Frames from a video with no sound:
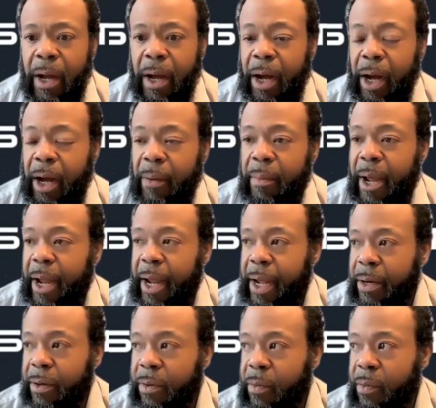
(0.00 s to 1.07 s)
um,
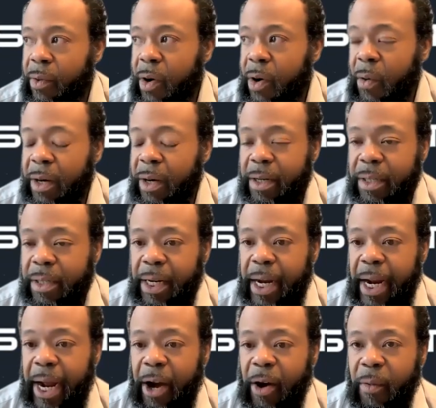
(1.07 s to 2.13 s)
and we're going to
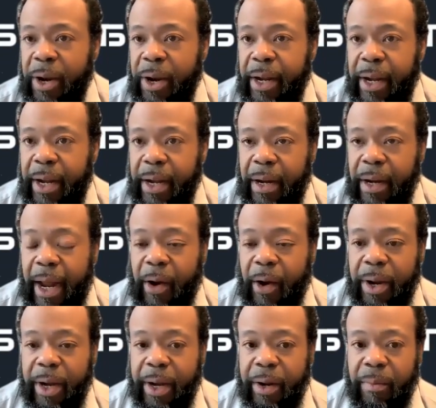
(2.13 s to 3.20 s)
see how we can how
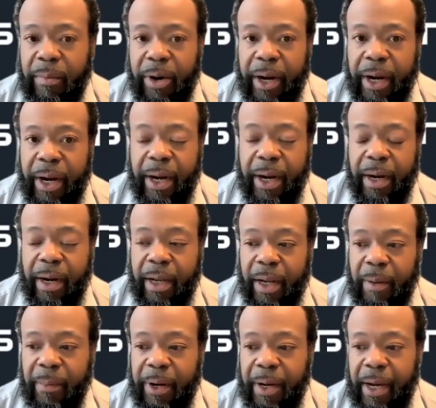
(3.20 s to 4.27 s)
we can bring in
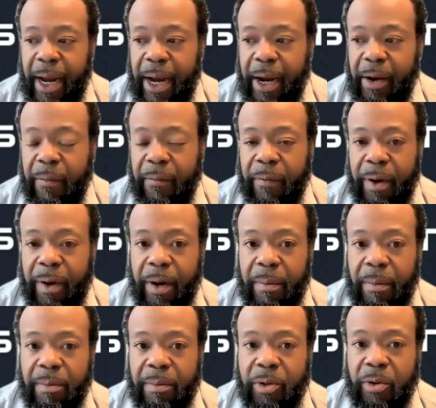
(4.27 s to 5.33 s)
KlimaDAO
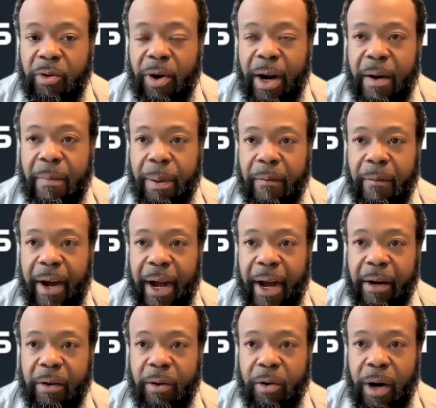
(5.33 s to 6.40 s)
from to kind of
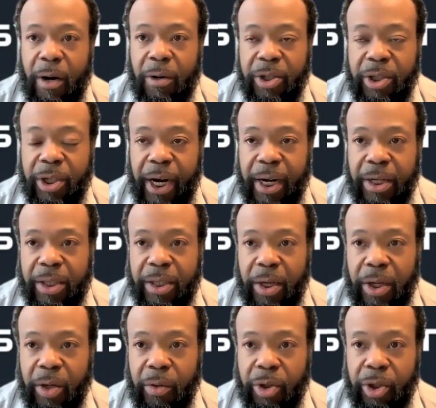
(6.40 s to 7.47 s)
provide cross chain
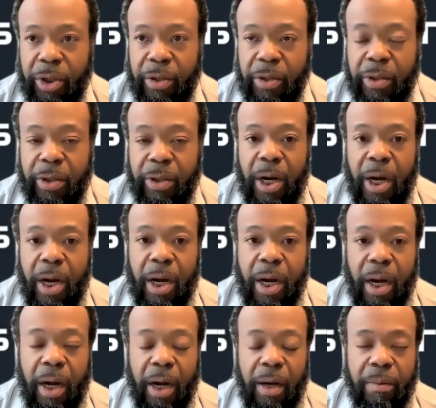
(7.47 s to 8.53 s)
solutions.
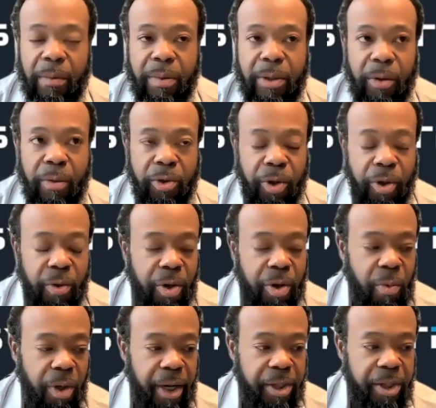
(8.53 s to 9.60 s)
Um, so, Drew,
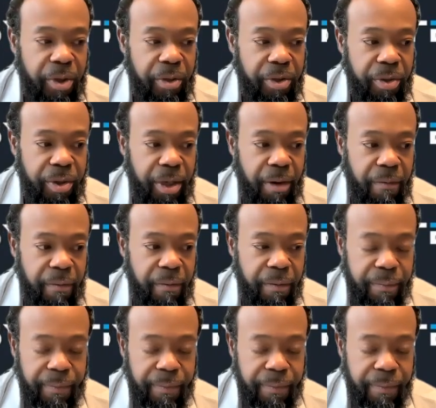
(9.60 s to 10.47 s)
you want to introduce yourself?